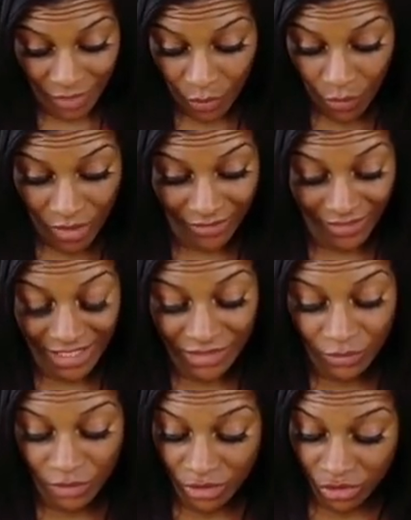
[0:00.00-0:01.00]
Well, that's
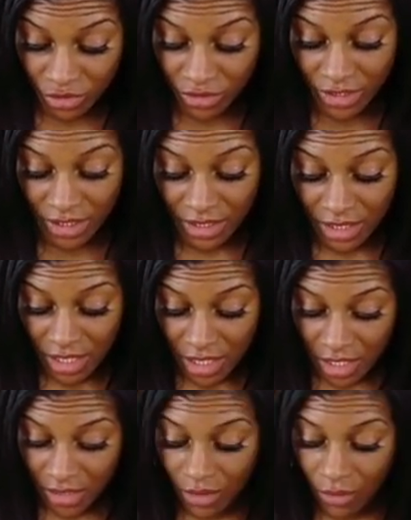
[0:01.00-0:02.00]
reassuring.
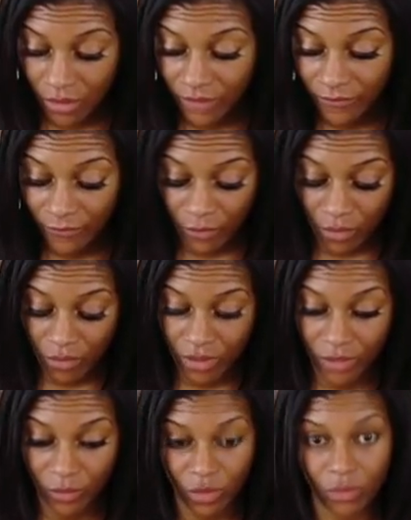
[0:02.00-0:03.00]
And going
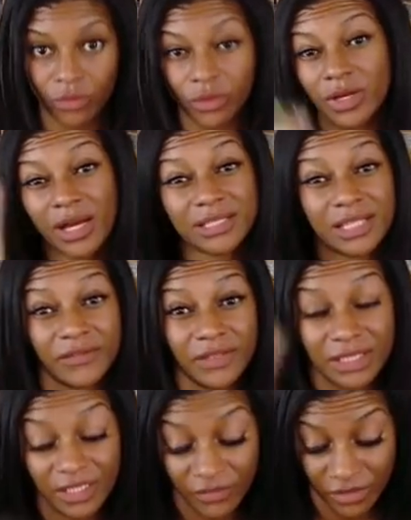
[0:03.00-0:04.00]
forward, whoa, you guys have the
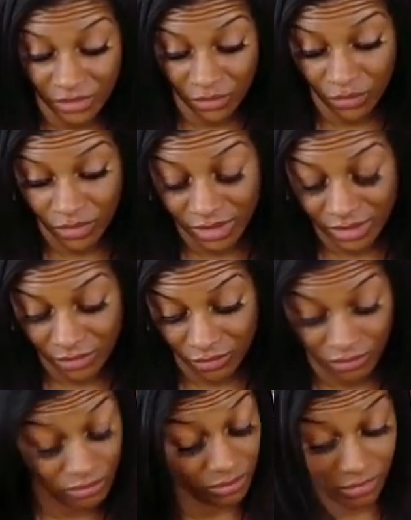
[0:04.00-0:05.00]
Seven of Swords.
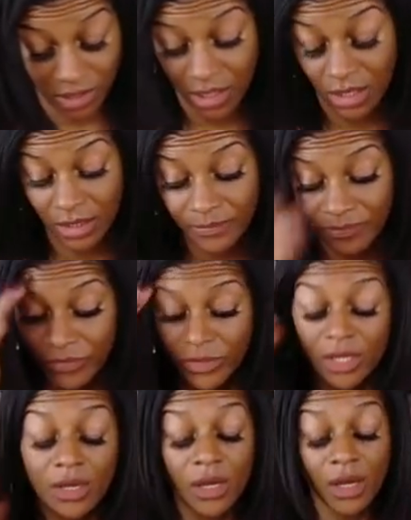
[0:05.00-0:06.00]
Ooh, okay.
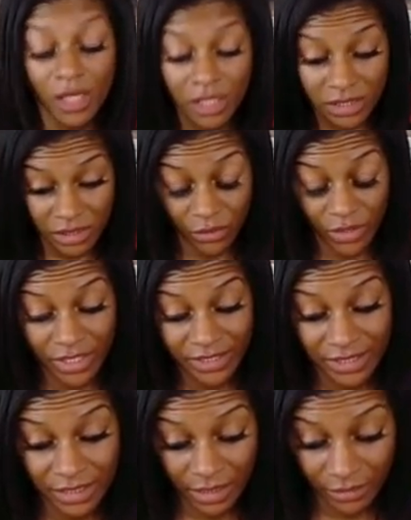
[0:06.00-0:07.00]
So here's
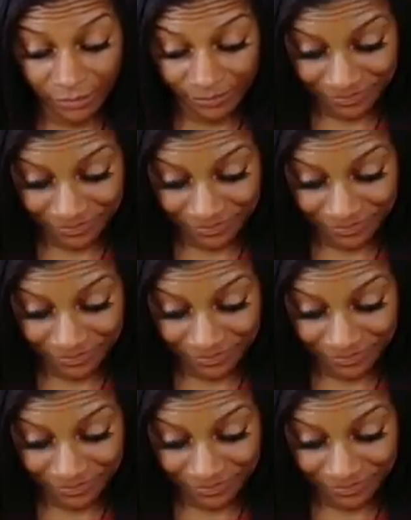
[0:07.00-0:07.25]
the deal.